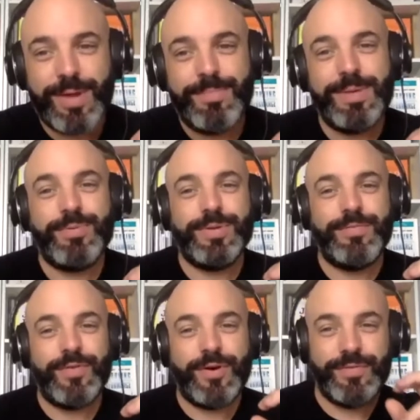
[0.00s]
people
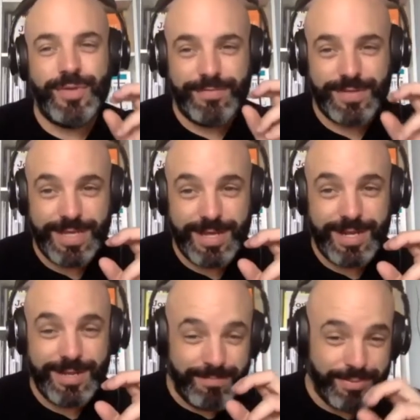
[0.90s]
involved. You have to get
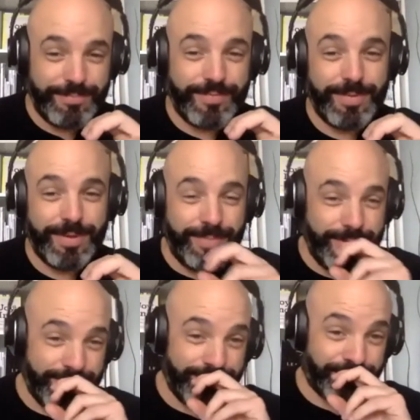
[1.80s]
input from other
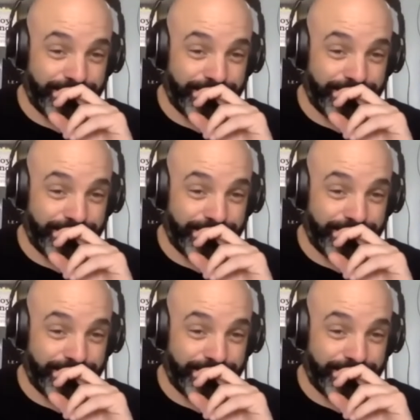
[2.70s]
people.